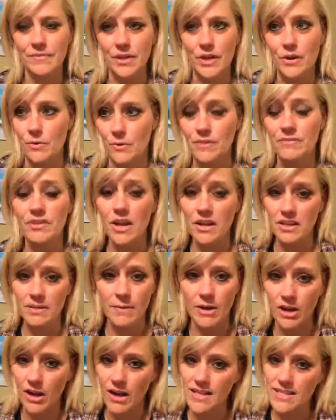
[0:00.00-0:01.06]
we've talked about
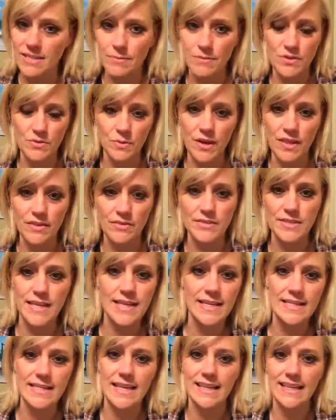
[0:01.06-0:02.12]
gossip is one of those things
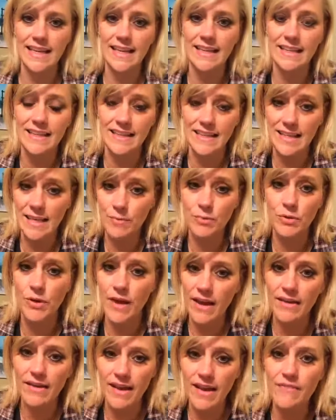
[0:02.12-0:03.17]
that can keep you
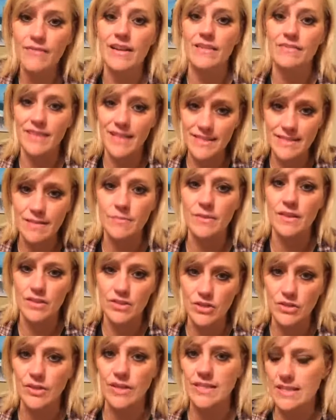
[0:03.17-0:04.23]
out of heaven if that's something that
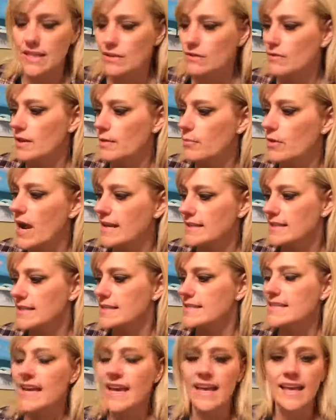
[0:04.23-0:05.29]
you continually practice.
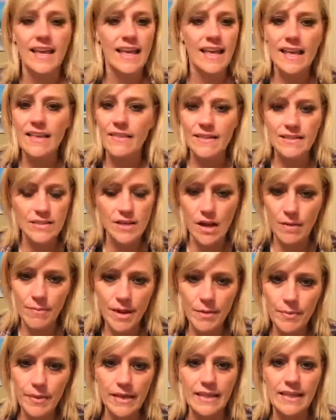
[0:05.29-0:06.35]
It's not my
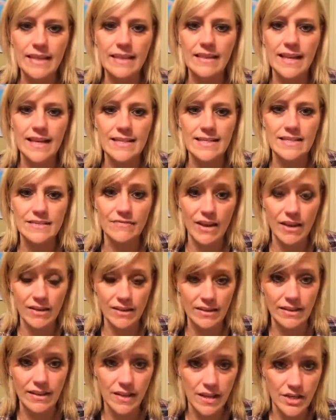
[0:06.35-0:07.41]
opinion, that's found
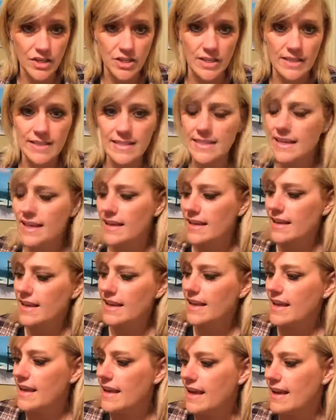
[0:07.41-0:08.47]
in Galatians.
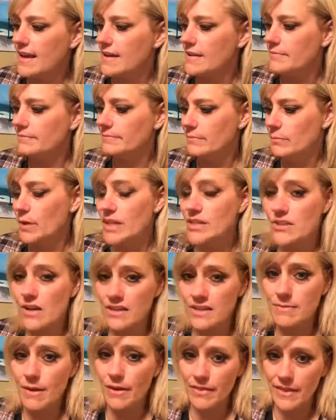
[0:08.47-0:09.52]
When it talks
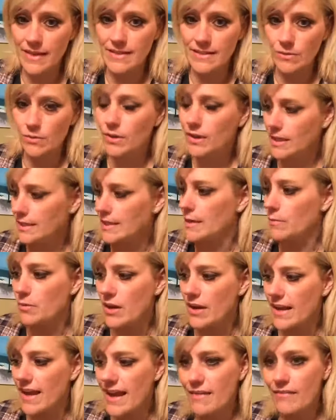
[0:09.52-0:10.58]
about things that will keep you out
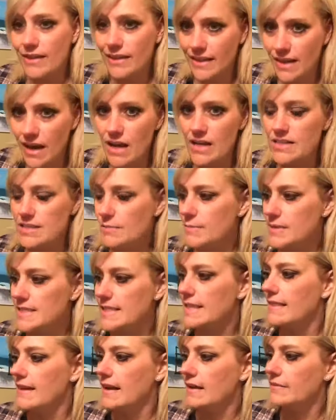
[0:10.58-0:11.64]
of heaven, gossip is
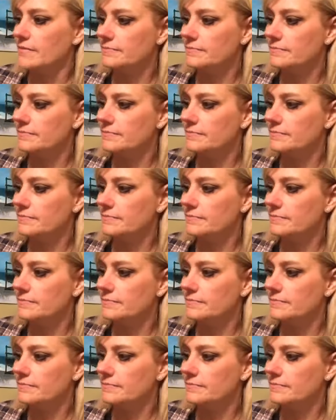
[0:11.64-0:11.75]
in there.